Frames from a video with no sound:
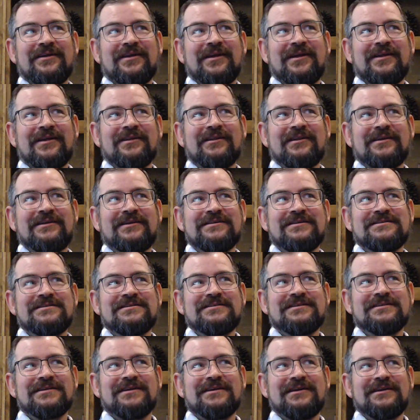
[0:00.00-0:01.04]
at
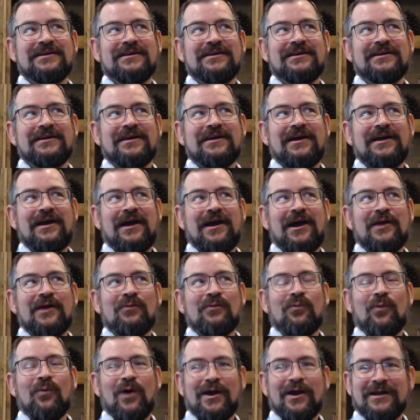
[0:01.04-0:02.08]
least I
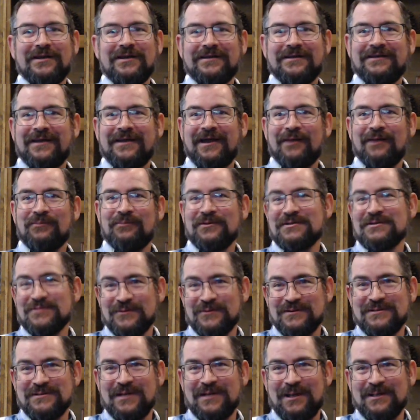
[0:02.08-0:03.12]
wanted it to happen, so
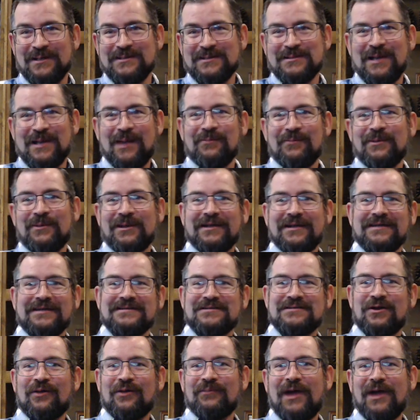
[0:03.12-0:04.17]
it's happening, and
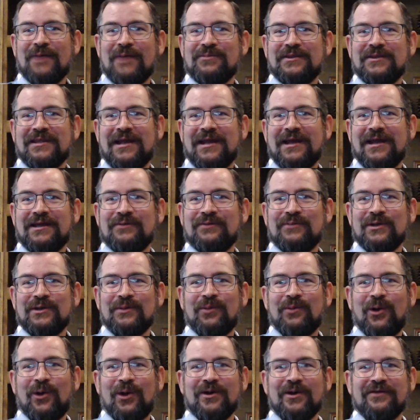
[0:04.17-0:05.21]
so I'm happy that I can be a
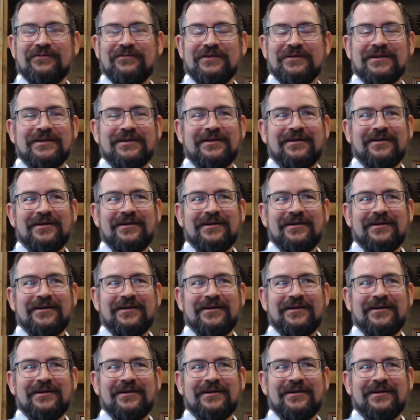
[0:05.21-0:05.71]
part of it.